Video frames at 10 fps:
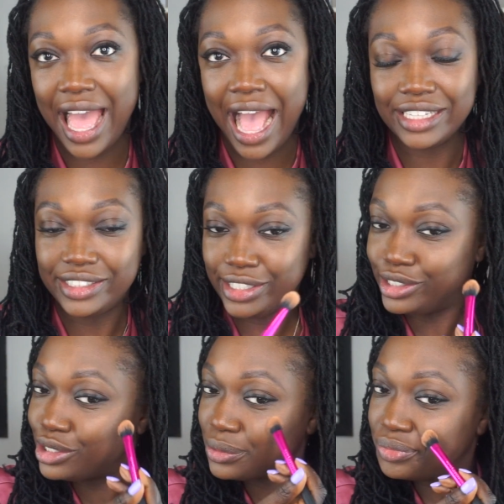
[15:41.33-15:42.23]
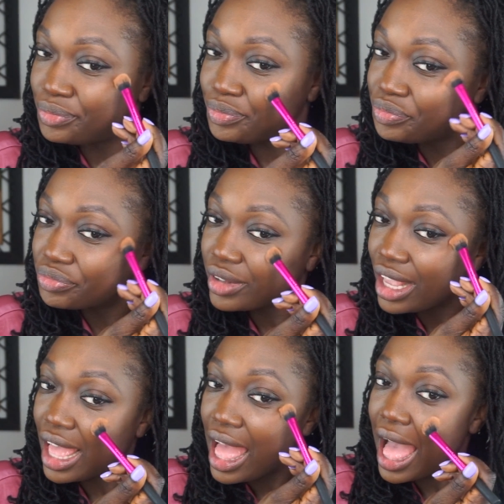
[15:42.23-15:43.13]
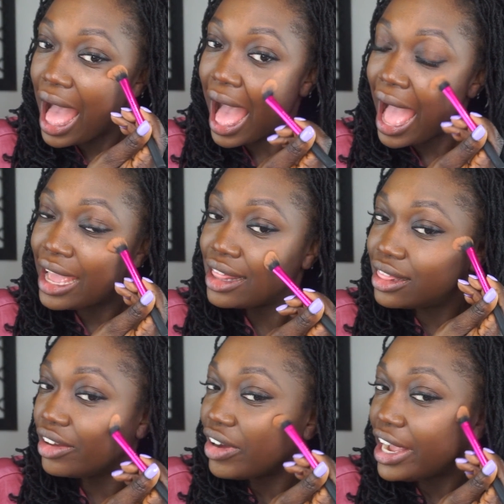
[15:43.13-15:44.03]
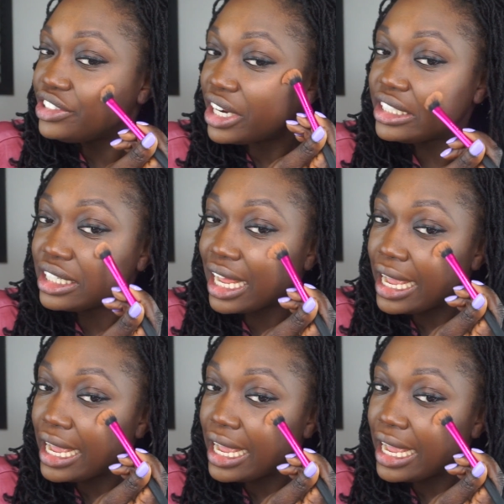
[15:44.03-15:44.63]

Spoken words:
Acids. I love hydration.